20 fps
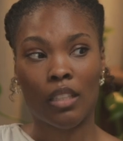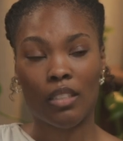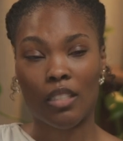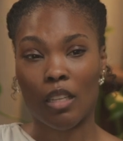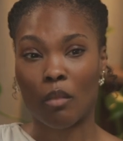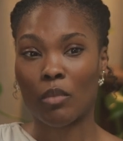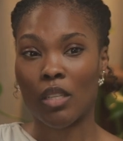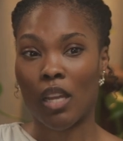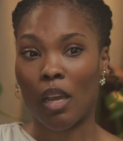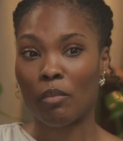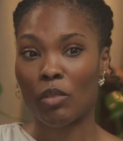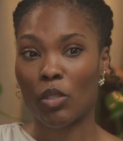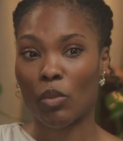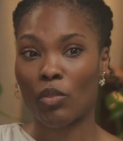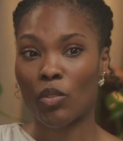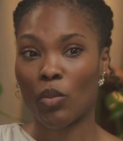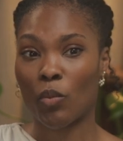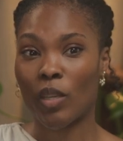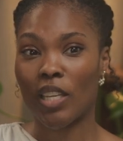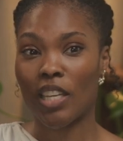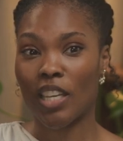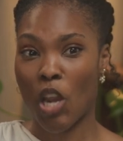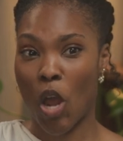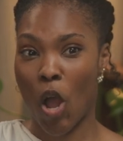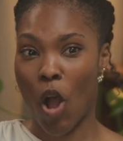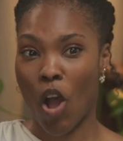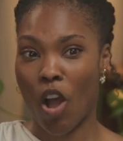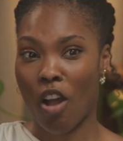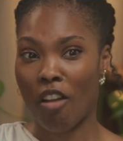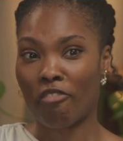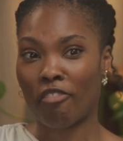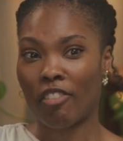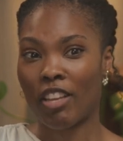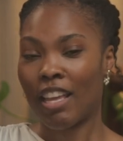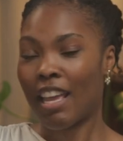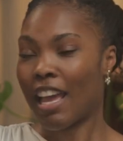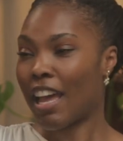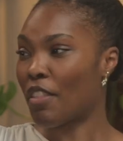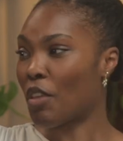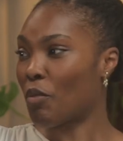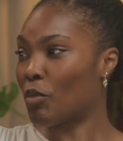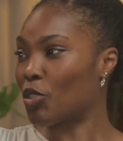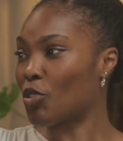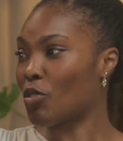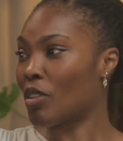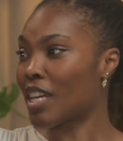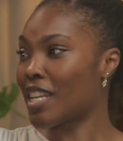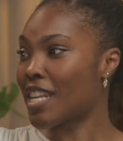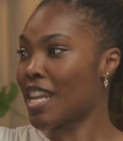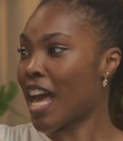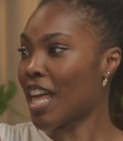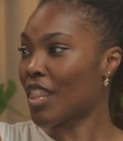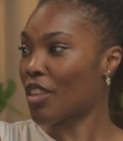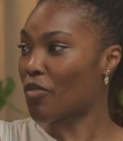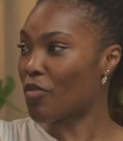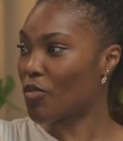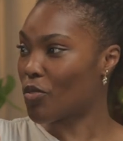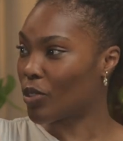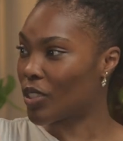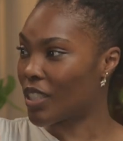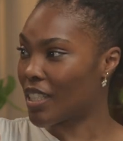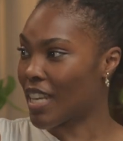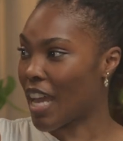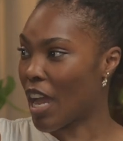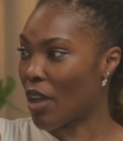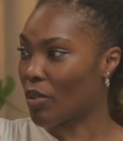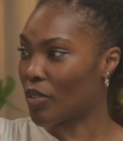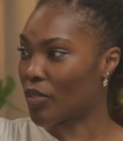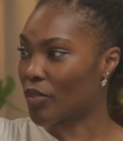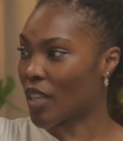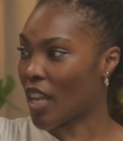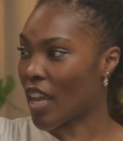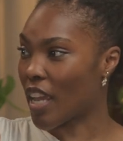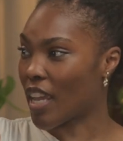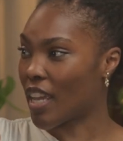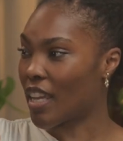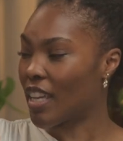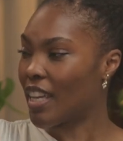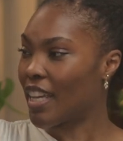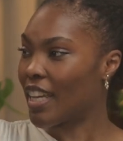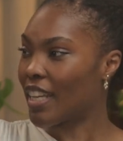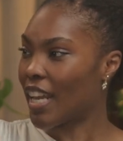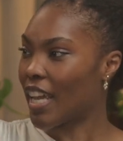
Sometimes it was a week and a half, and then we're doing another 14-hour flight.